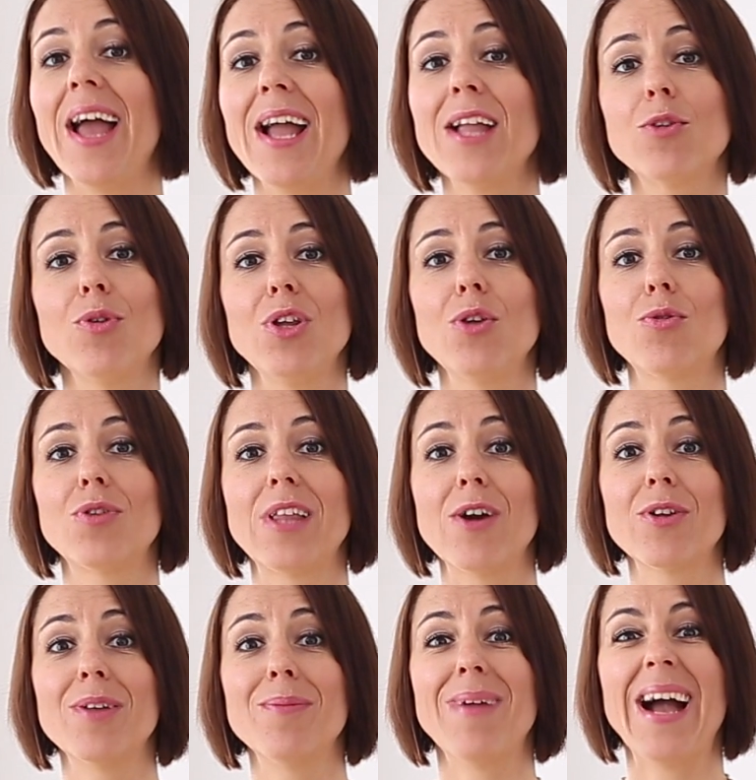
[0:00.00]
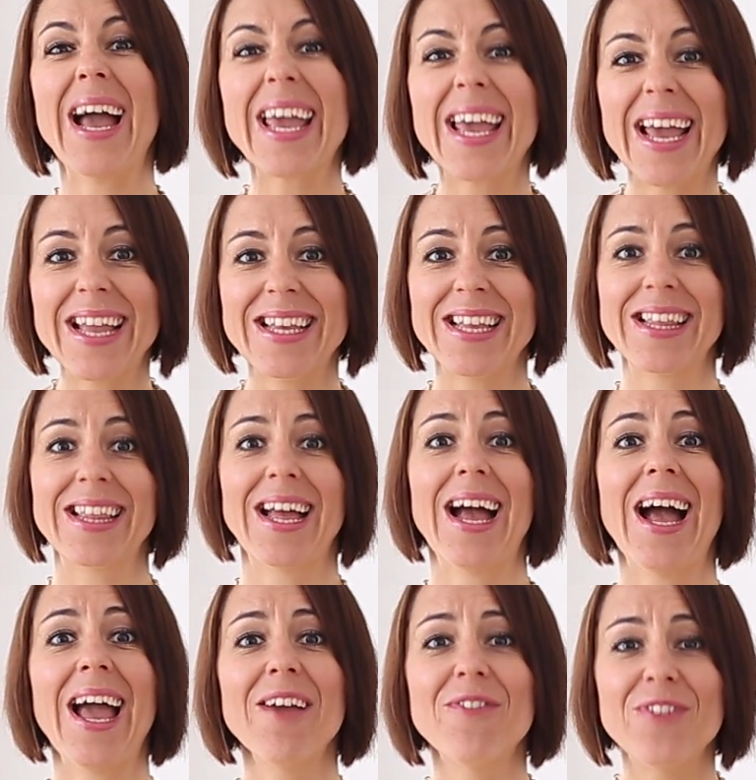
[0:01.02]
and we need to tell them, I get it,
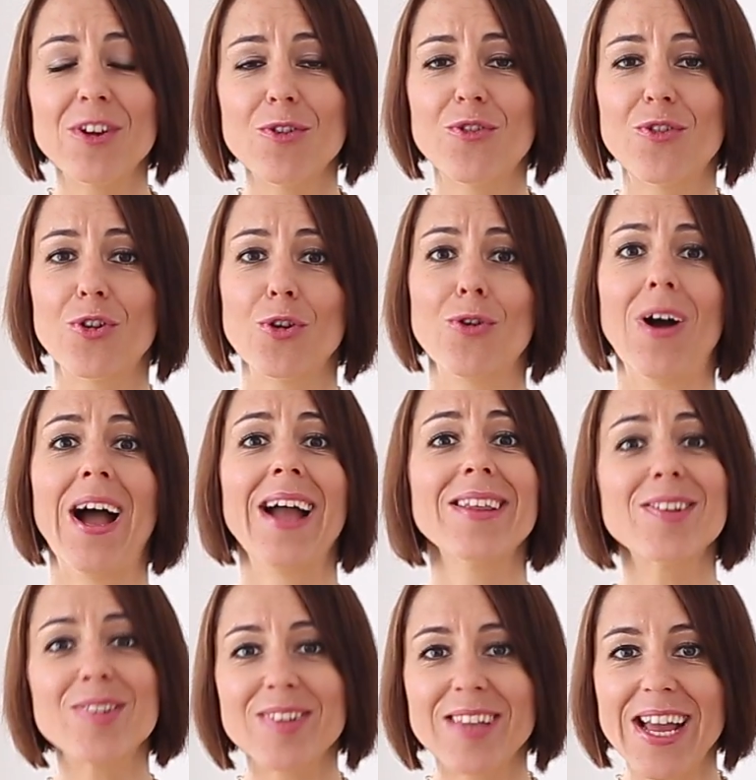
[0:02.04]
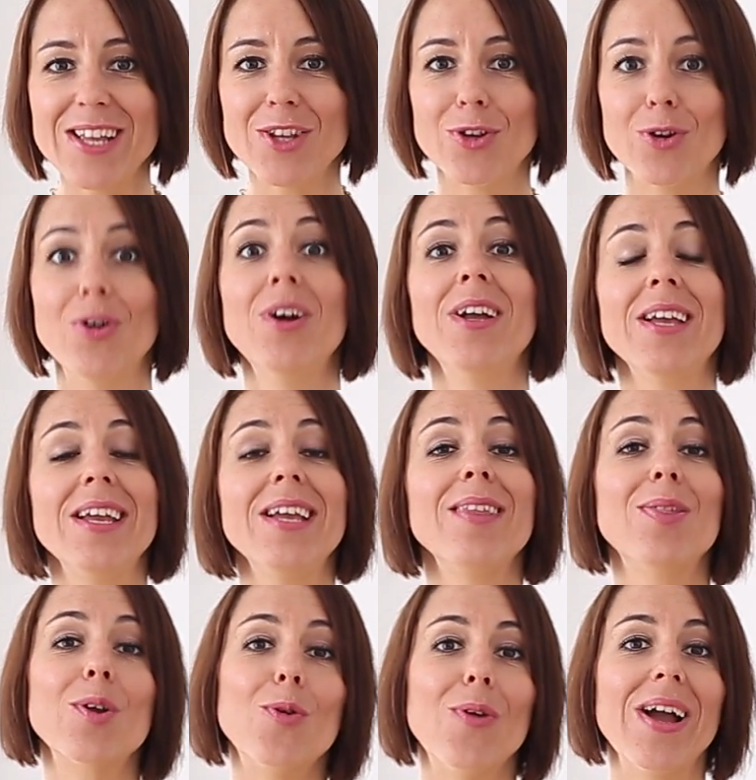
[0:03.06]
I feel for you, I understand you,
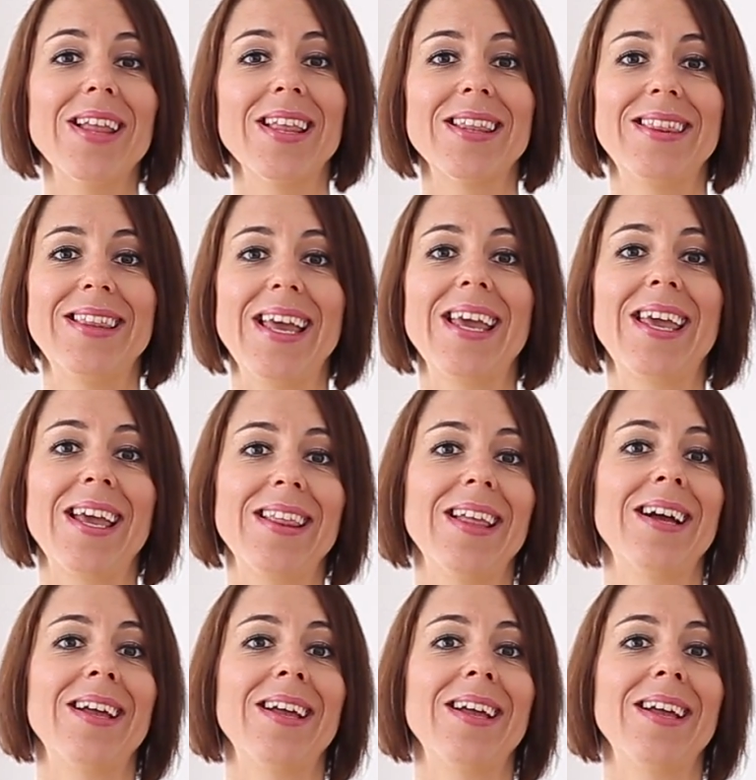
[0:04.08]
in the way that they can